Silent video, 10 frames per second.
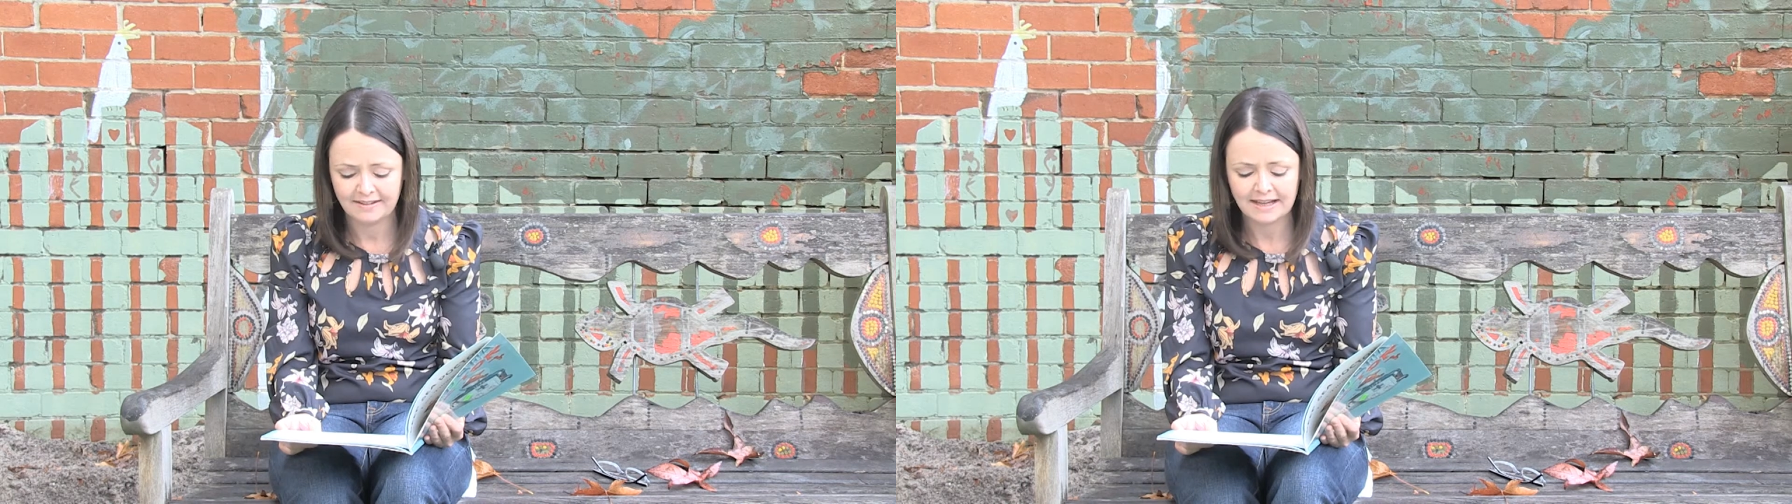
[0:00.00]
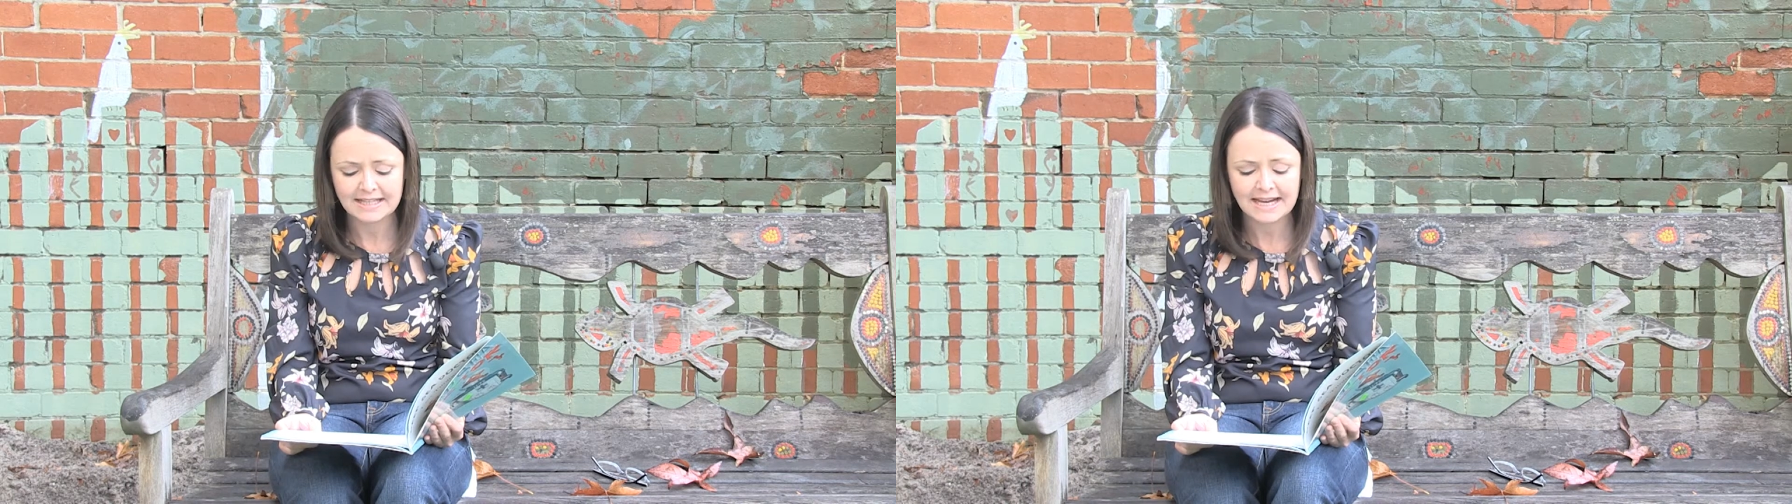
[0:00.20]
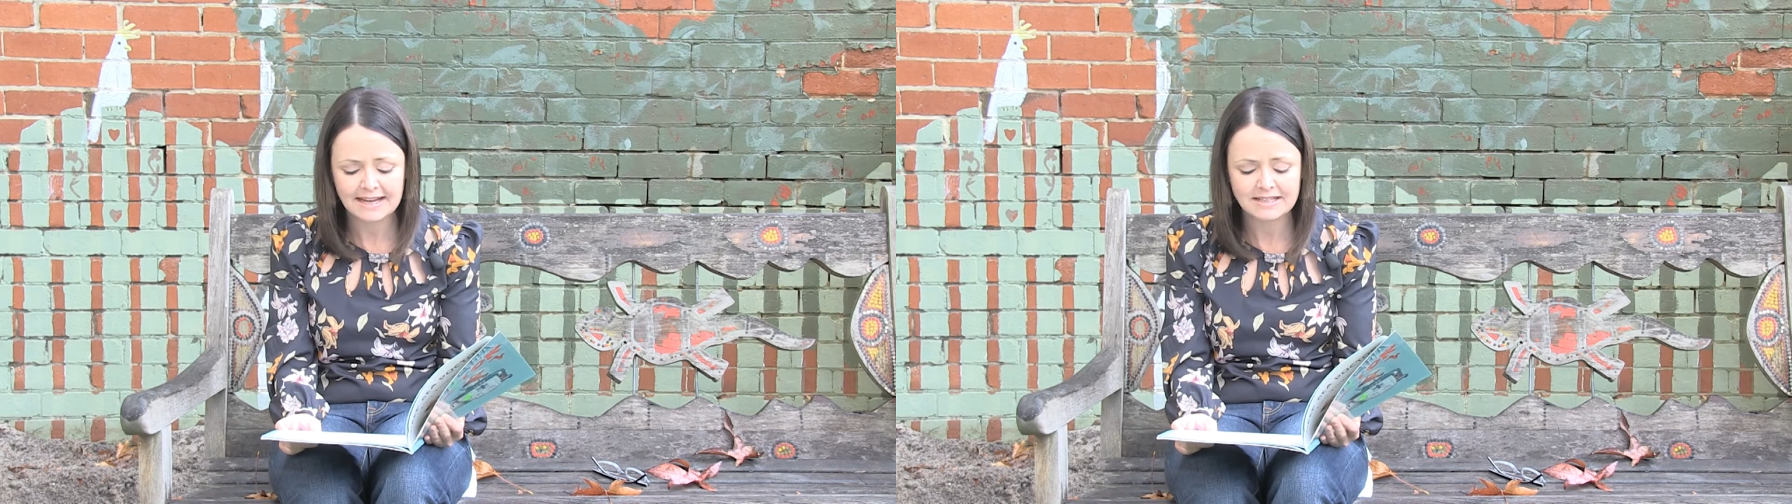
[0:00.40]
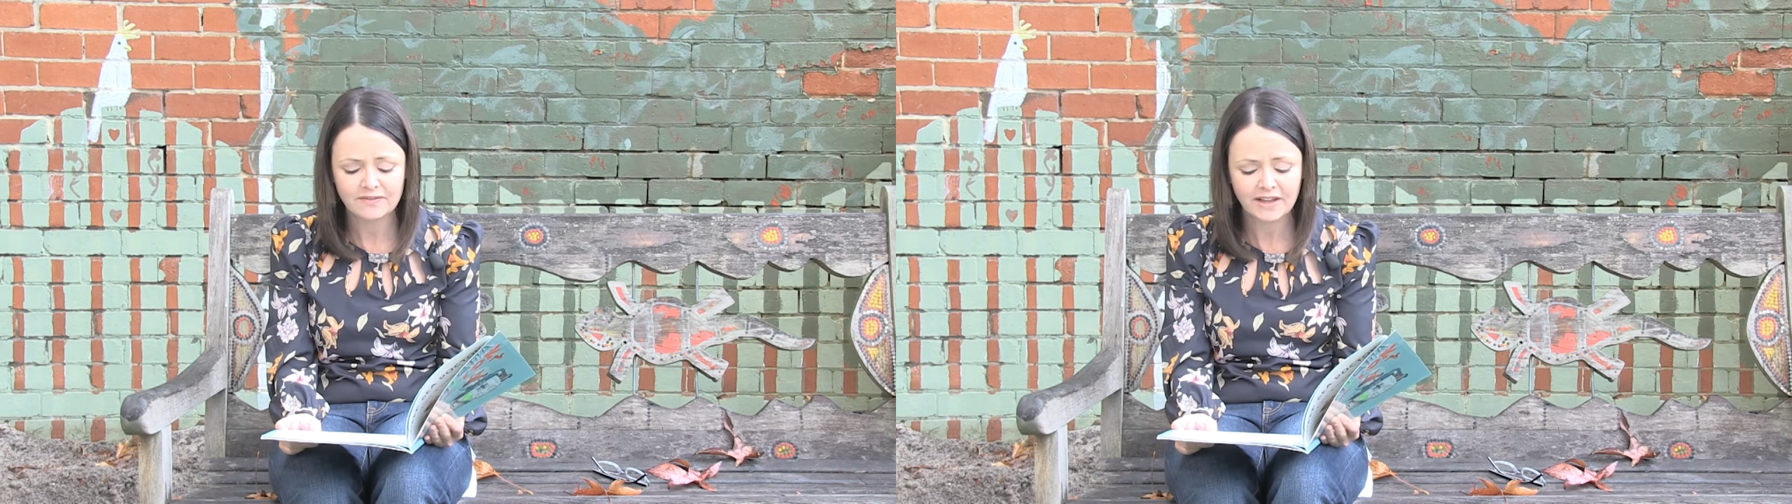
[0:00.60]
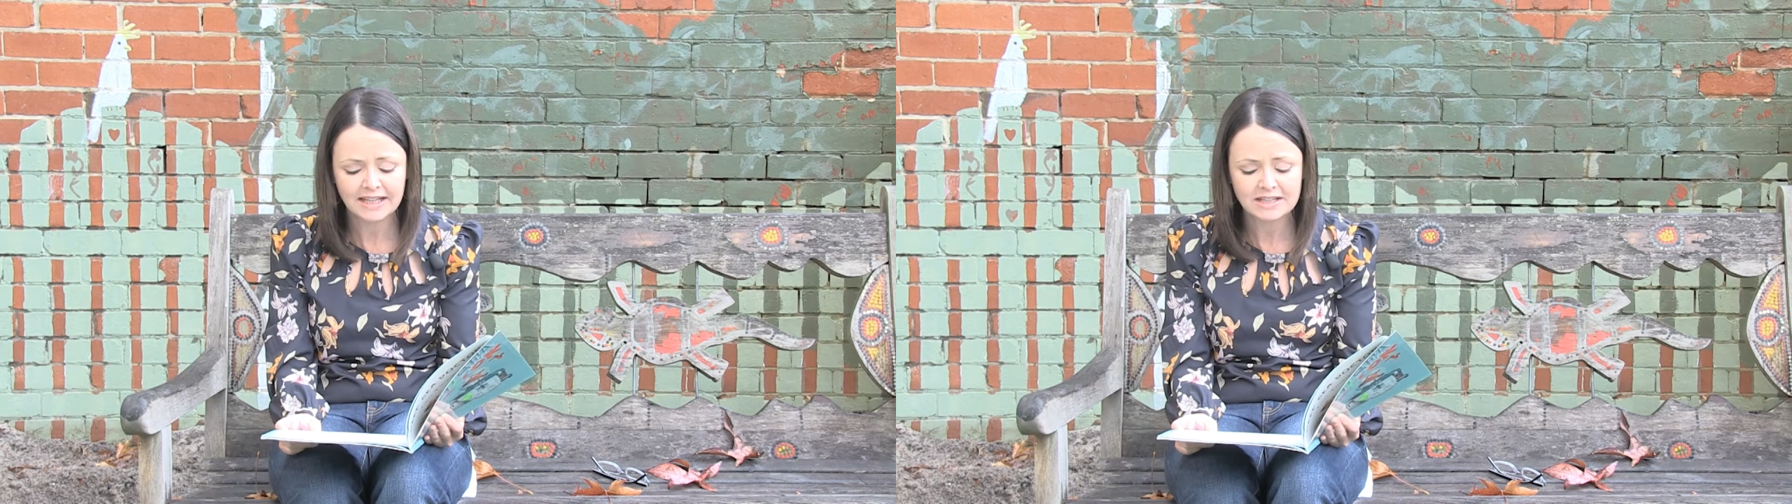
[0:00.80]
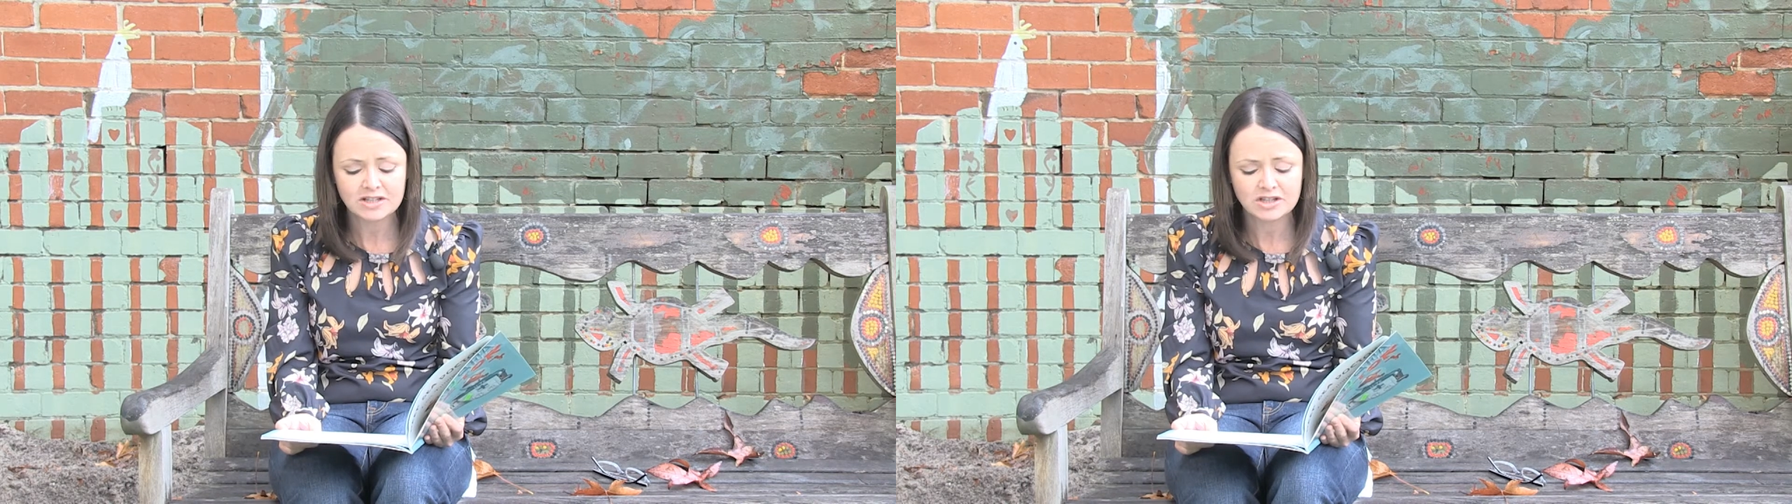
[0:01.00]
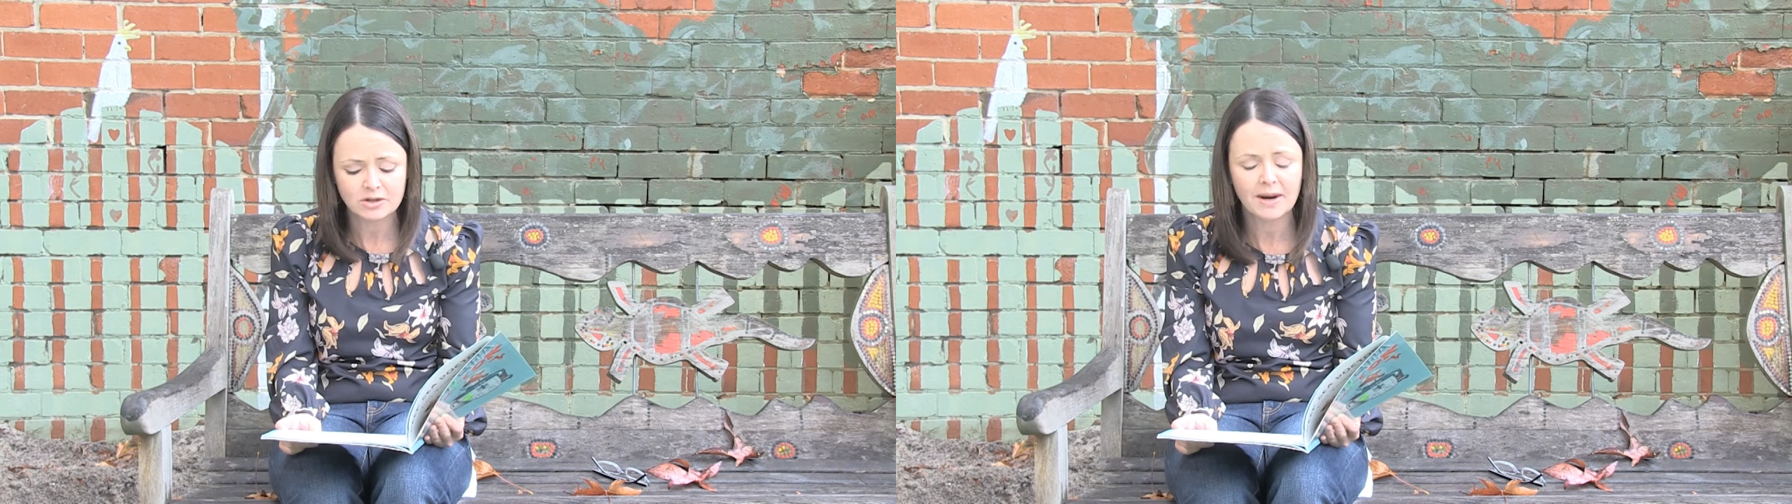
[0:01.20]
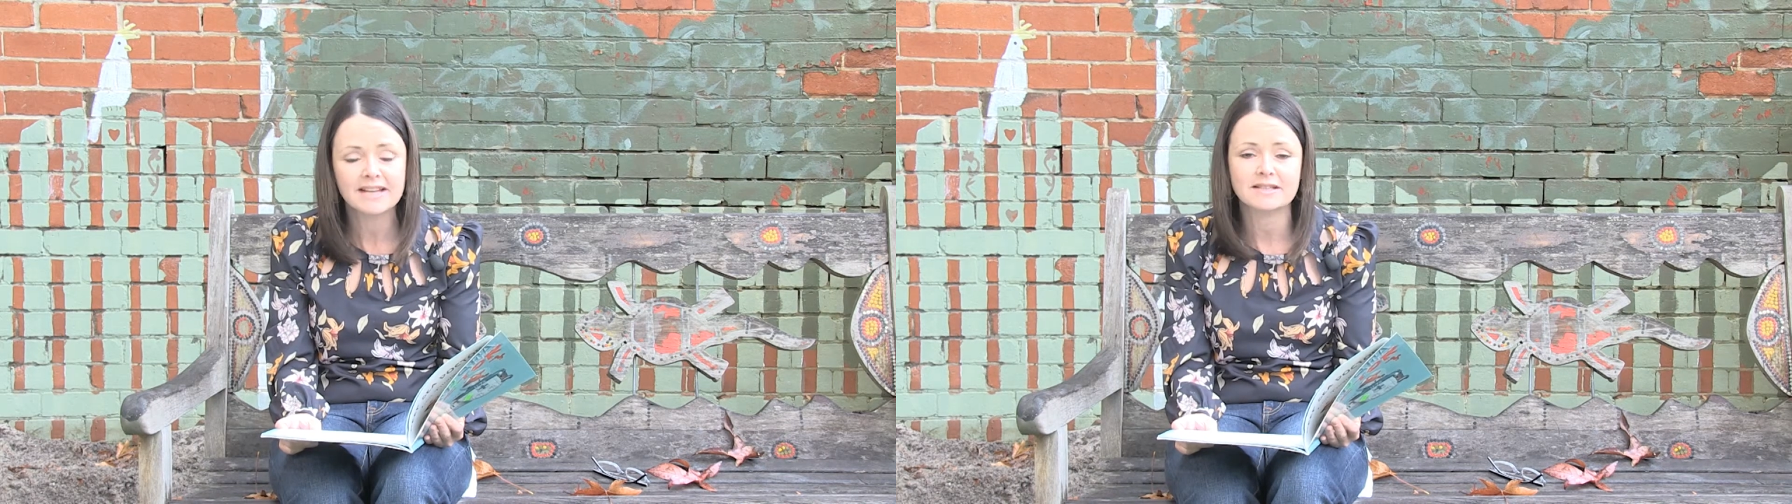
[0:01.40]
"It takes a village
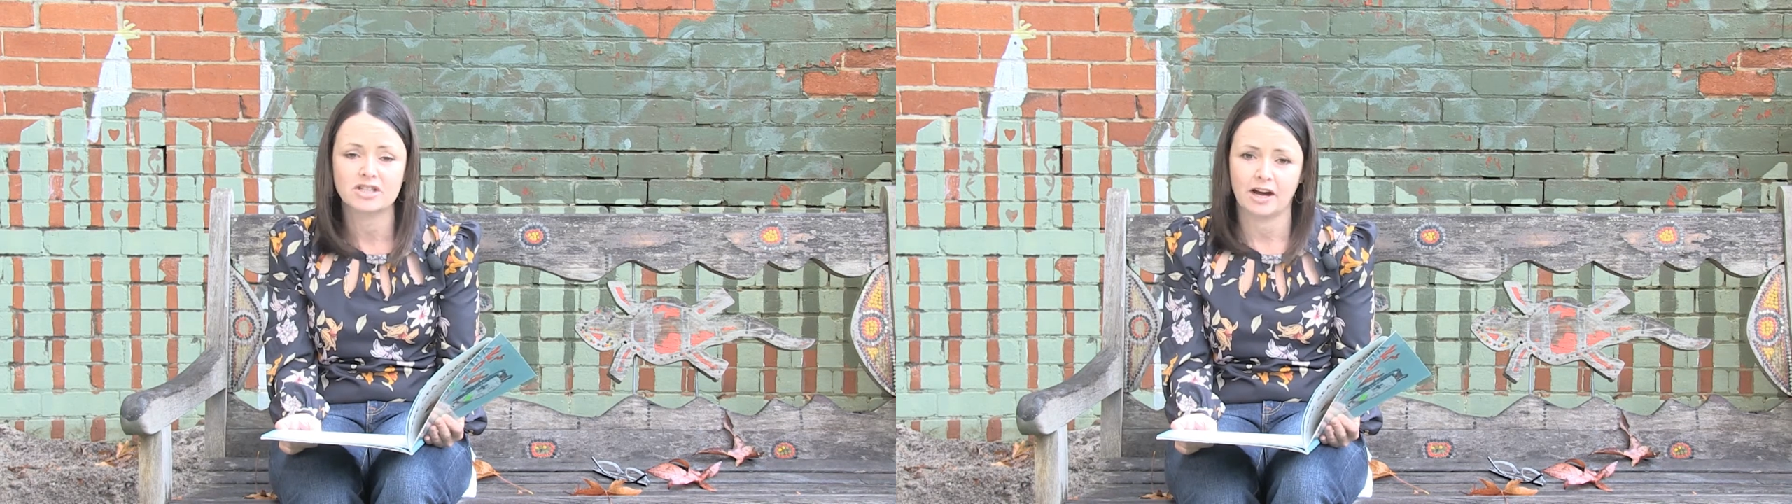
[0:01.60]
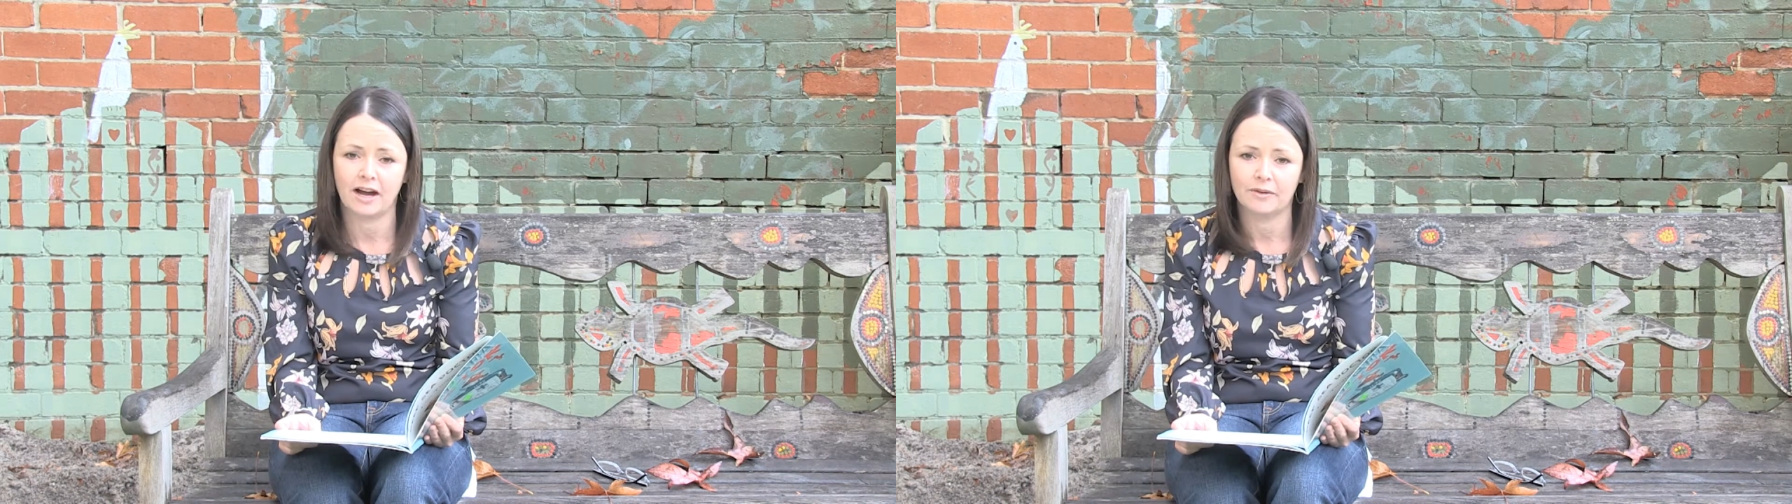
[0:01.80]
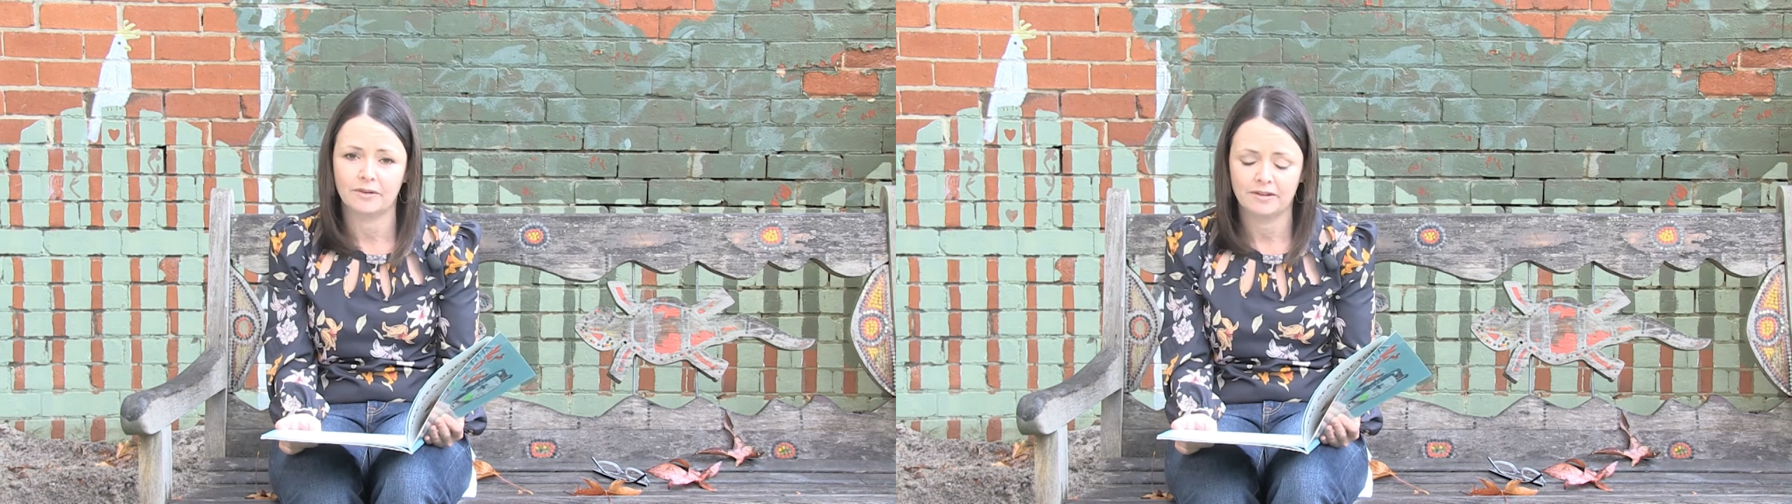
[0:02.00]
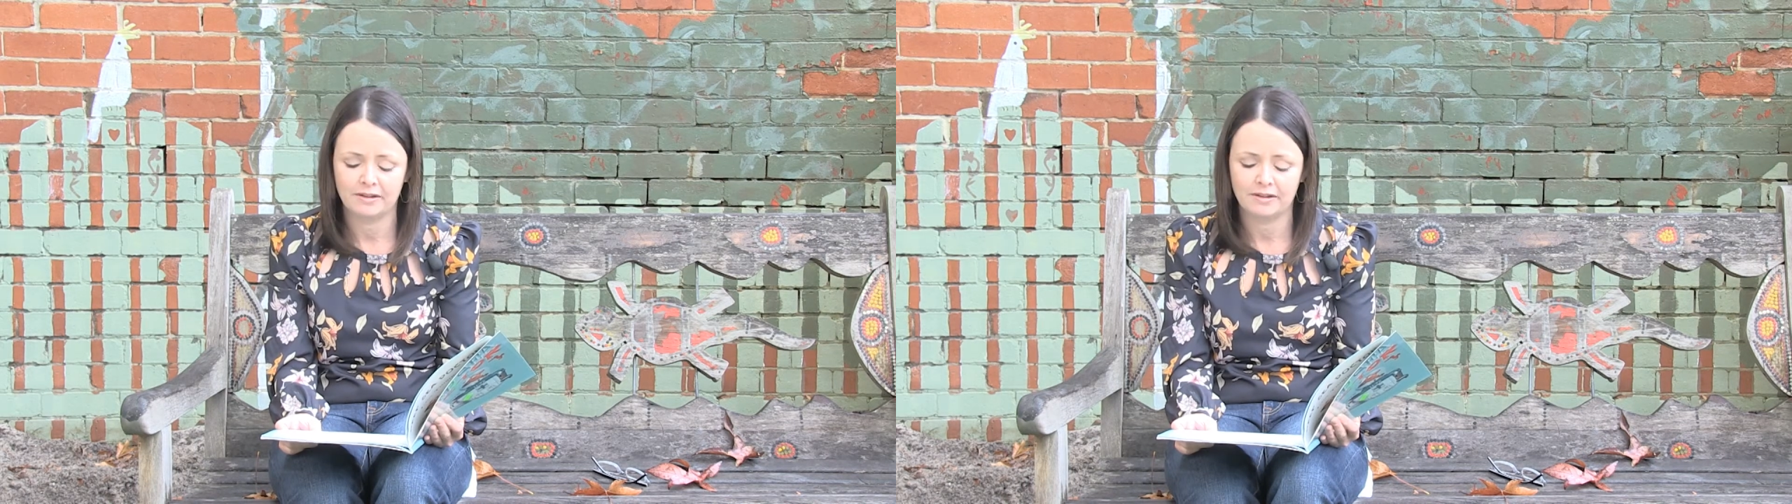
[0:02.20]
to raise a child."